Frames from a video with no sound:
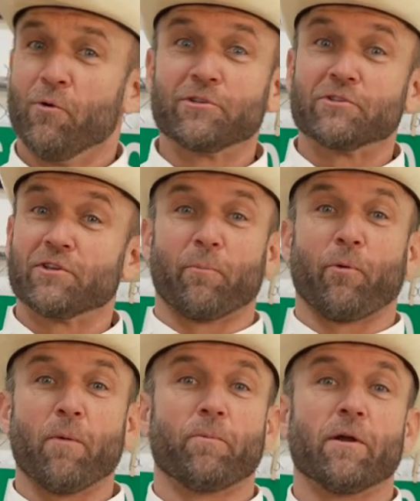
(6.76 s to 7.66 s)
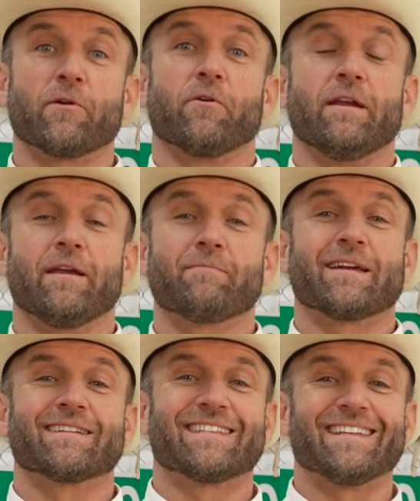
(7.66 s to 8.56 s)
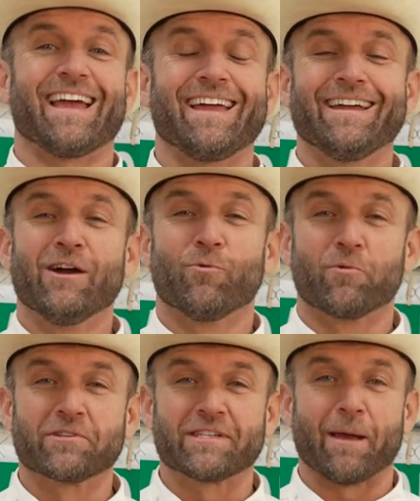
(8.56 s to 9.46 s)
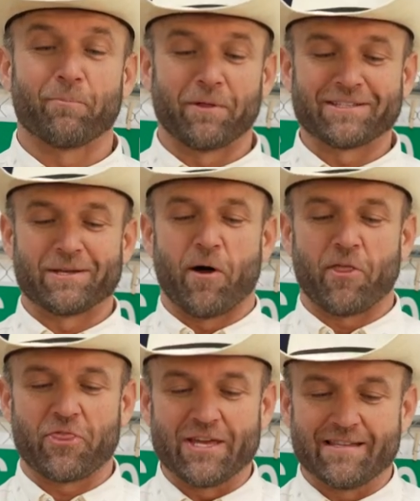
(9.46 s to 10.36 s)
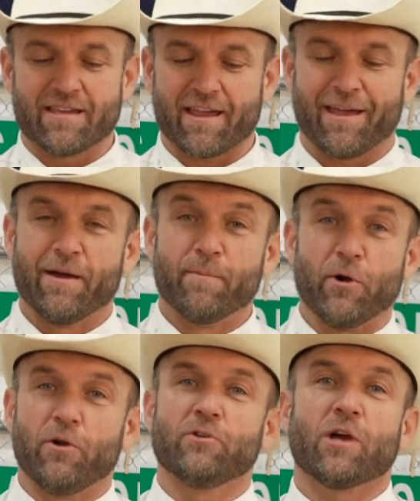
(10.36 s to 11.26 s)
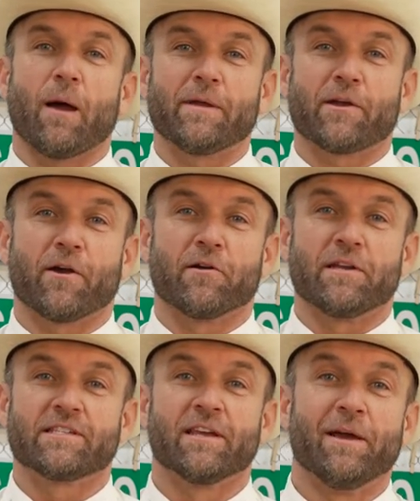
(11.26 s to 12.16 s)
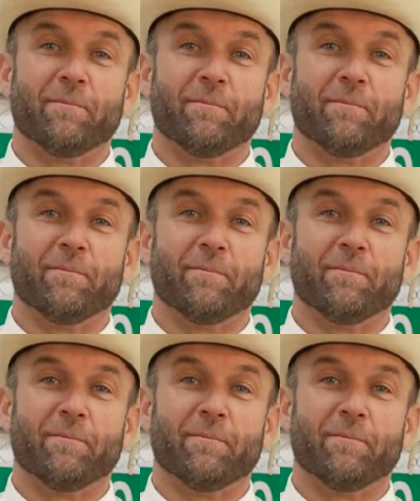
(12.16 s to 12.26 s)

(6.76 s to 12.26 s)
Which is an appropriate greeting because today we're sampling some authentic Punjabi curries